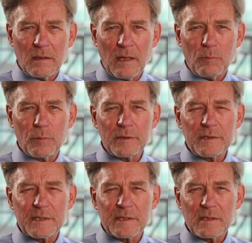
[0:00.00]
it
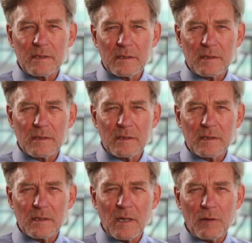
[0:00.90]
was
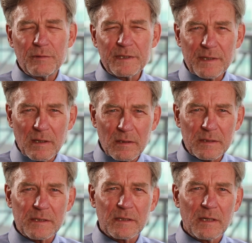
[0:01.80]
a
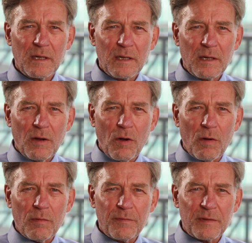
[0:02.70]
result
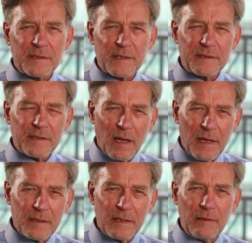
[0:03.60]
of a
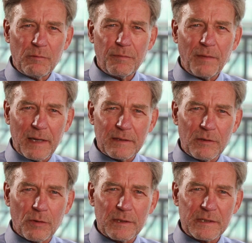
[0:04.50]
society
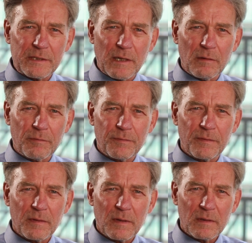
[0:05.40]
reflecting on
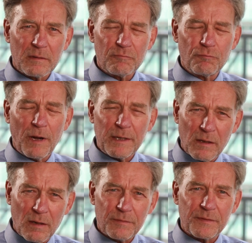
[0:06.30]
itself right
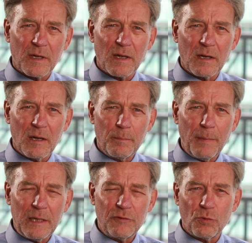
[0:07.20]
after a
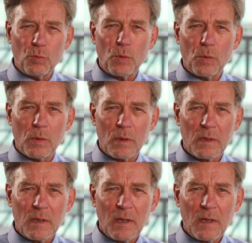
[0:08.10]
major war,